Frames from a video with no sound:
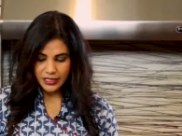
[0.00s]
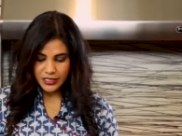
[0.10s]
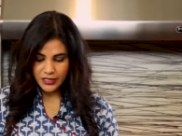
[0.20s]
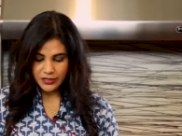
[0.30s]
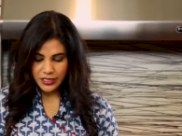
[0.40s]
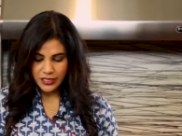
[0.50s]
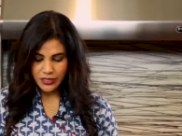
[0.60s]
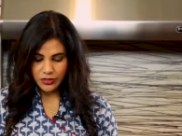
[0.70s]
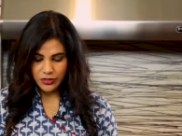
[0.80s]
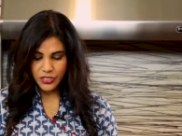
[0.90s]
stir it
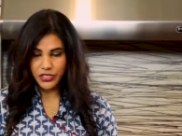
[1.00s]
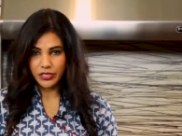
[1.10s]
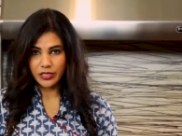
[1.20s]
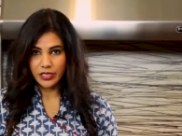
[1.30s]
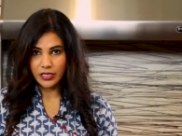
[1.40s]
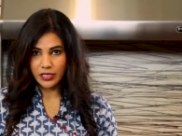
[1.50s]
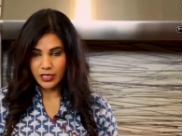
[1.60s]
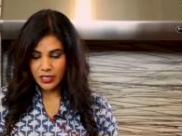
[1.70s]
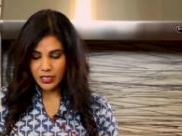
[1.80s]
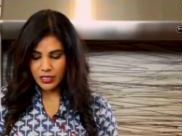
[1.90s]
so the sugar
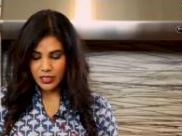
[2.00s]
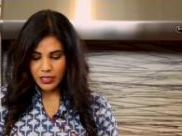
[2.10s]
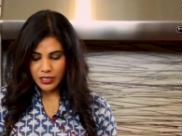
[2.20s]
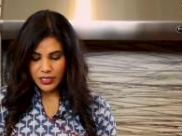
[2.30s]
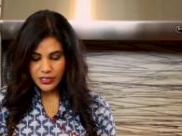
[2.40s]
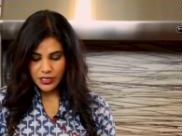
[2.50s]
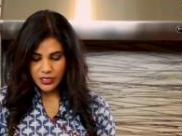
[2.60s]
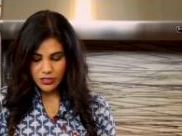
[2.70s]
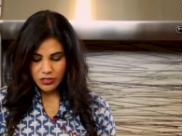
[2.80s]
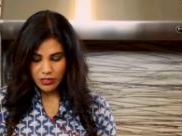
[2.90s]
gets
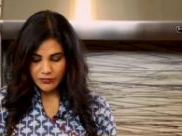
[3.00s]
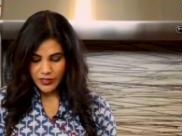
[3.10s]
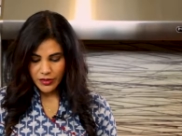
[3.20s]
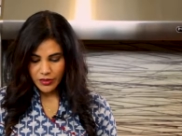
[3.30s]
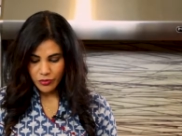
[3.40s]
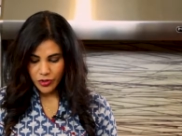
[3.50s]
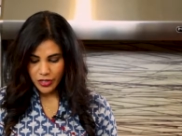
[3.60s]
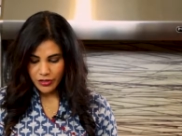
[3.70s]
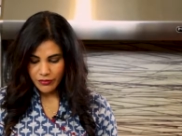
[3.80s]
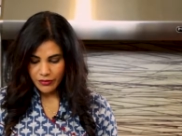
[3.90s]
dissolved in the
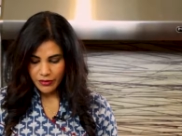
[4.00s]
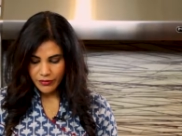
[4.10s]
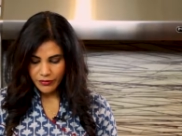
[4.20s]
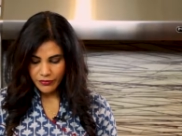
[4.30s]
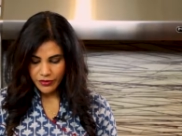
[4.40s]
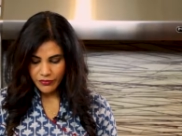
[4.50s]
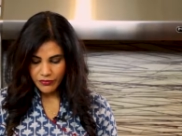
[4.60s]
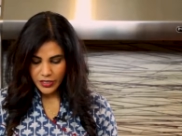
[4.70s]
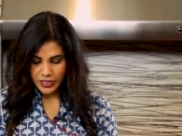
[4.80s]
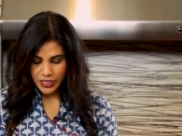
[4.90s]
water for the
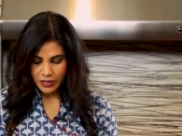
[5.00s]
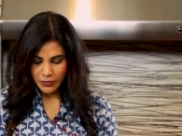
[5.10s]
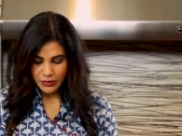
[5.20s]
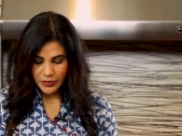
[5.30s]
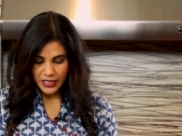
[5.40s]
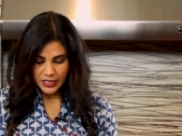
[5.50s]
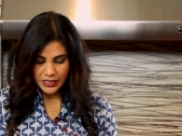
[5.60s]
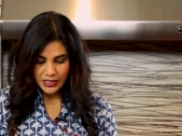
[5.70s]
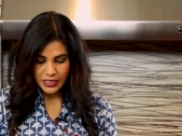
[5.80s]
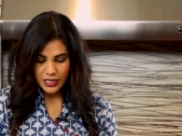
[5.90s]
first couple of
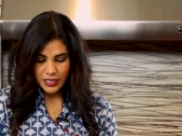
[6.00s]
minutes.